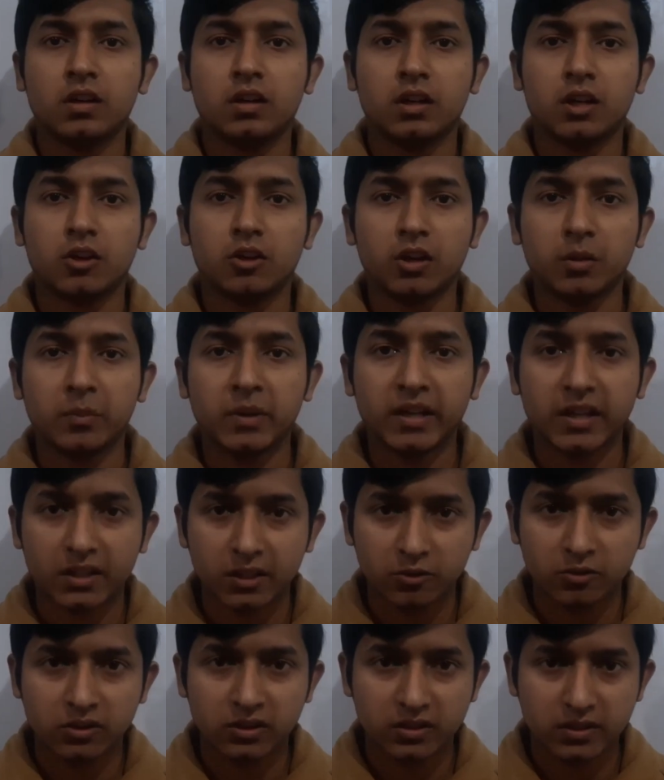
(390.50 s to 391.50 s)
Now let me tell you
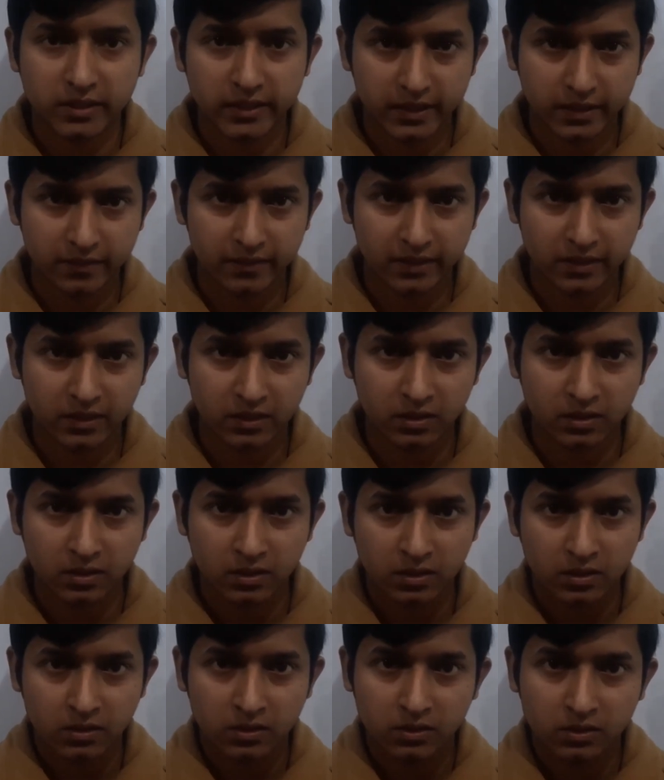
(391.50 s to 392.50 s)
this straight away.
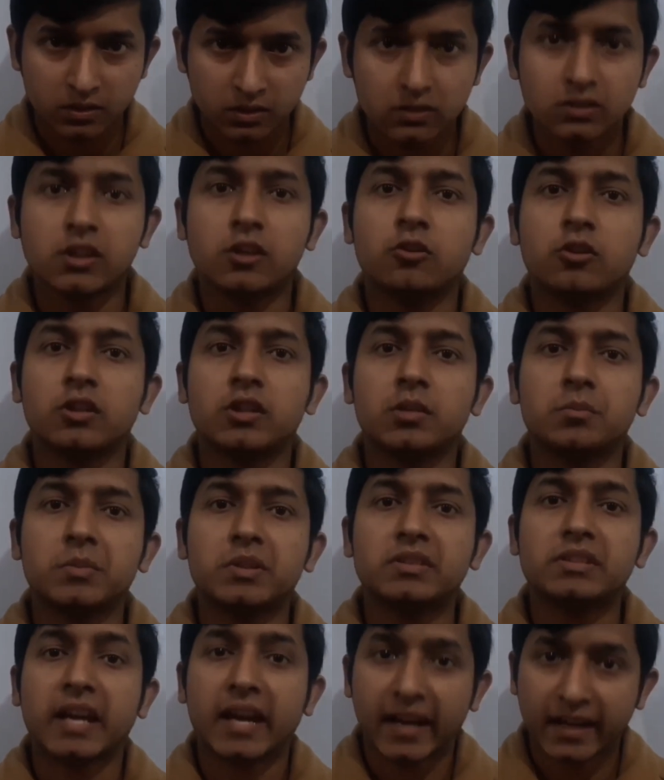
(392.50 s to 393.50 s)
This algorithm
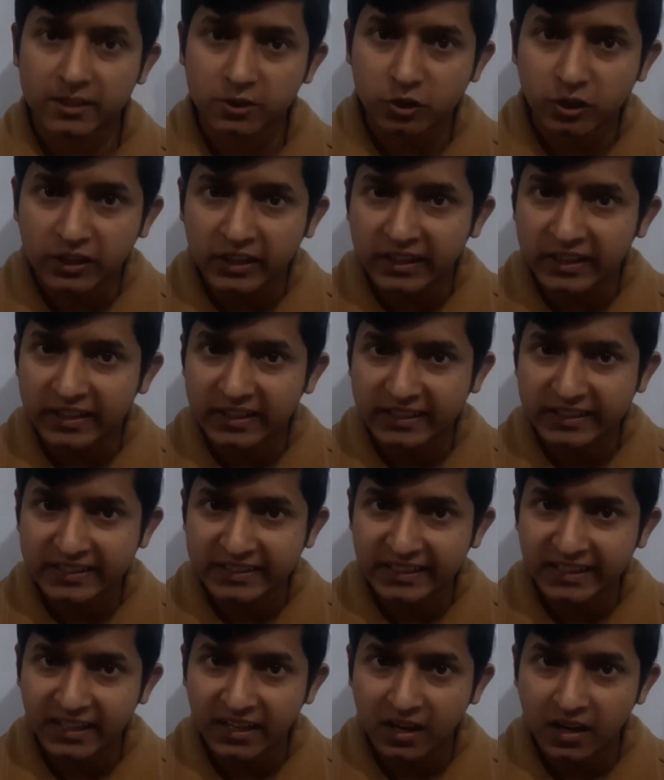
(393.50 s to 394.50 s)
is actually really
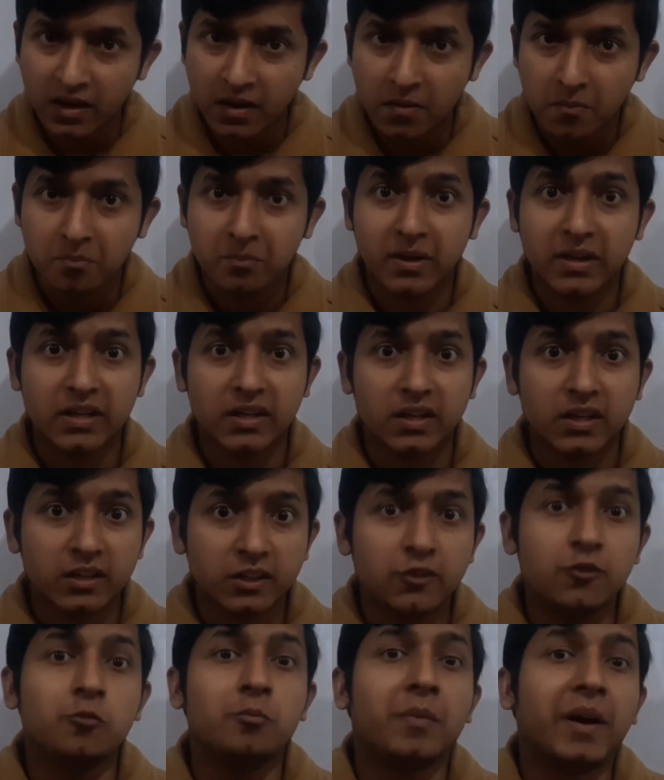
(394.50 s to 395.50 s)
easy, but
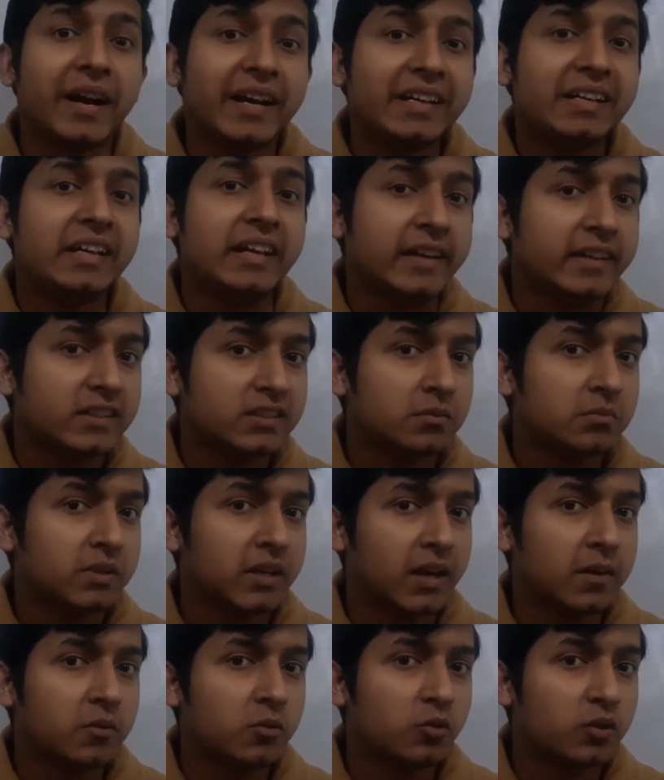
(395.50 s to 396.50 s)
you might need some
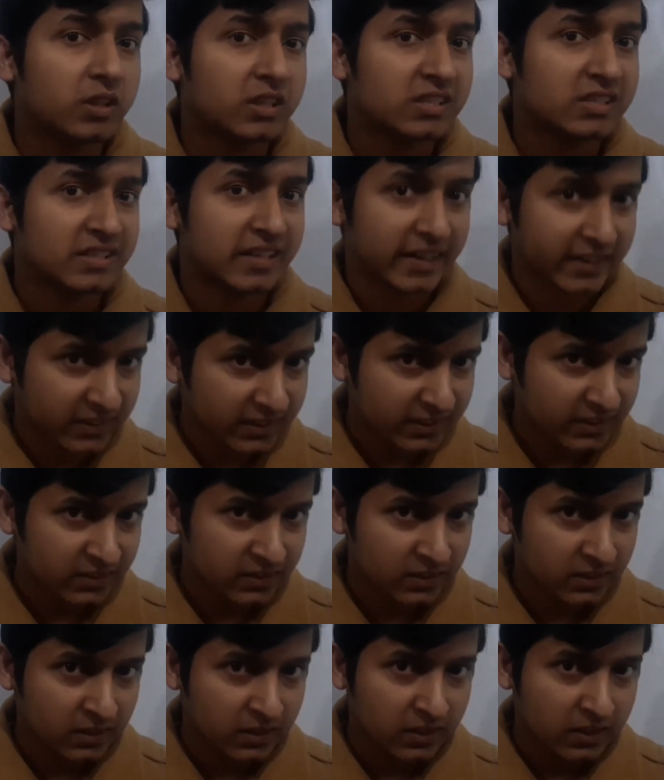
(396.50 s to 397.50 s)
time to understand this.
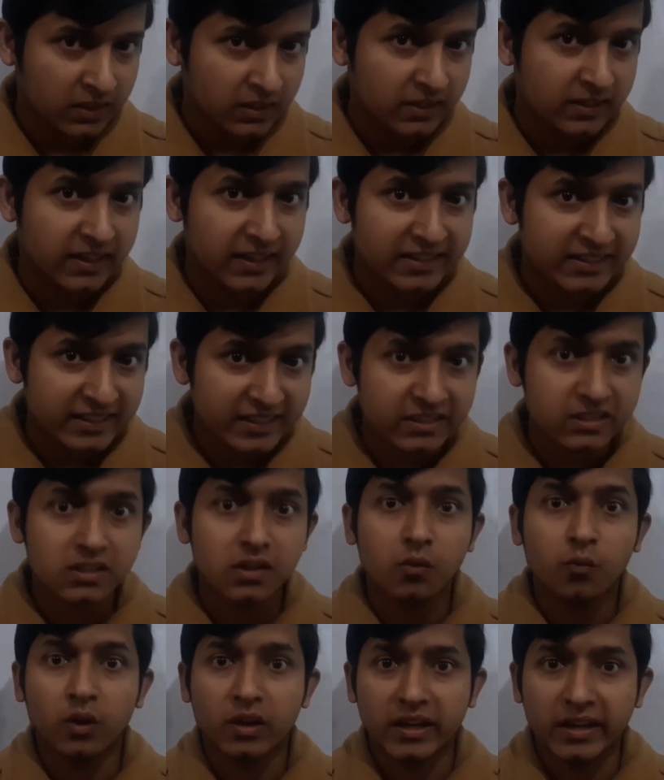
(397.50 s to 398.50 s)
Digest
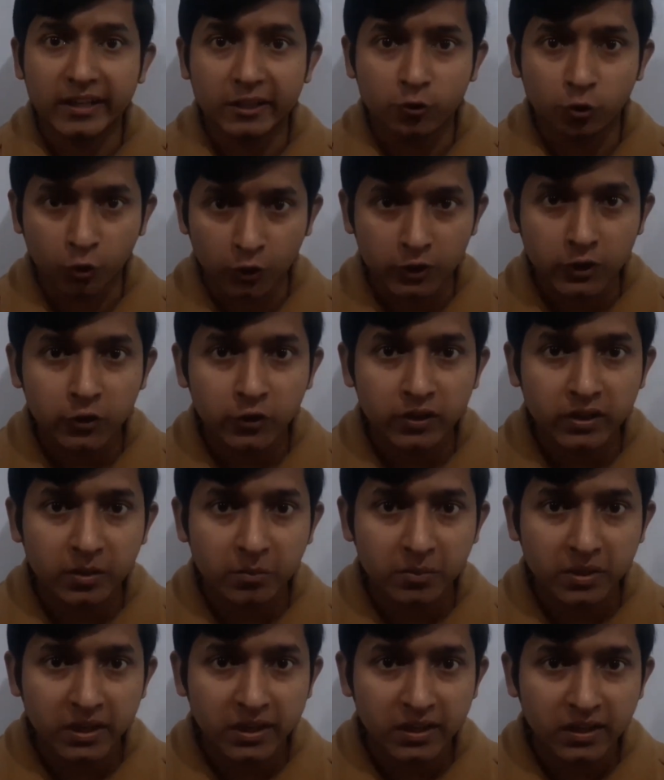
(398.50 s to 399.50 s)
what I told you in a
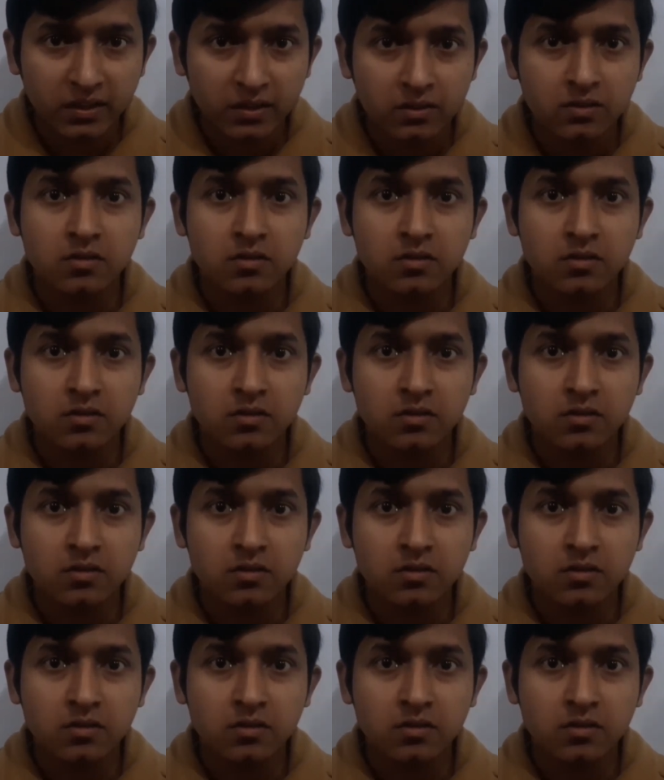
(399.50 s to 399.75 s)
minute,